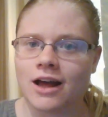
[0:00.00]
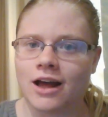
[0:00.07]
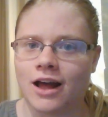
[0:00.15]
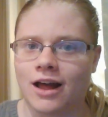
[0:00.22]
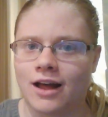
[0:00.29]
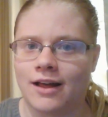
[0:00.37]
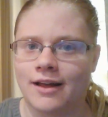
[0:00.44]

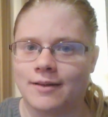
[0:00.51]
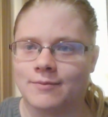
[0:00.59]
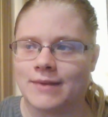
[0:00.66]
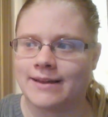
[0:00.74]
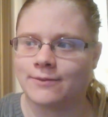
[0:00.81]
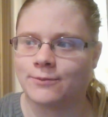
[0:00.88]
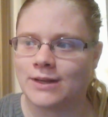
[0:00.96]

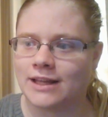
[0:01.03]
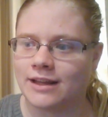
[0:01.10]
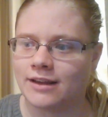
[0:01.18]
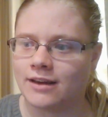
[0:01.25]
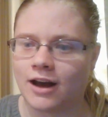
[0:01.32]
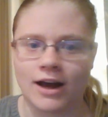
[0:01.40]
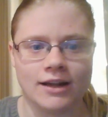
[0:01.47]
And we
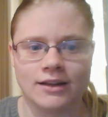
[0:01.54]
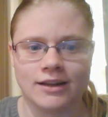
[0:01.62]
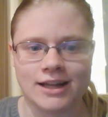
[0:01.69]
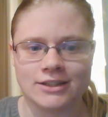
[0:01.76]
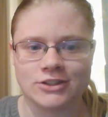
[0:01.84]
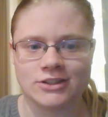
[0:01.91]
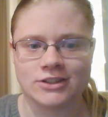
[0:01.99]
got
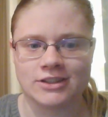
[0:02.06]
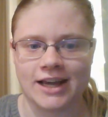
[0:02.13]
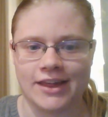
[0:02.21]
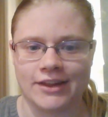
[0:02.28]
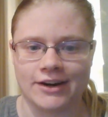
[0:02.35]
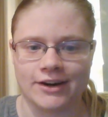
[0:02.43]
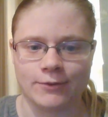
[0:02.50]
lunch
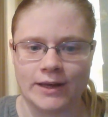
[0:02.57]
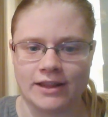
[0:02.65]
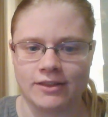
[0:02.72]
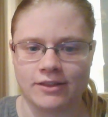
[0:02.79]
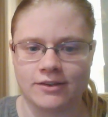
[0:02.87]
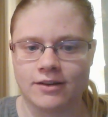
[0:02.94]
together with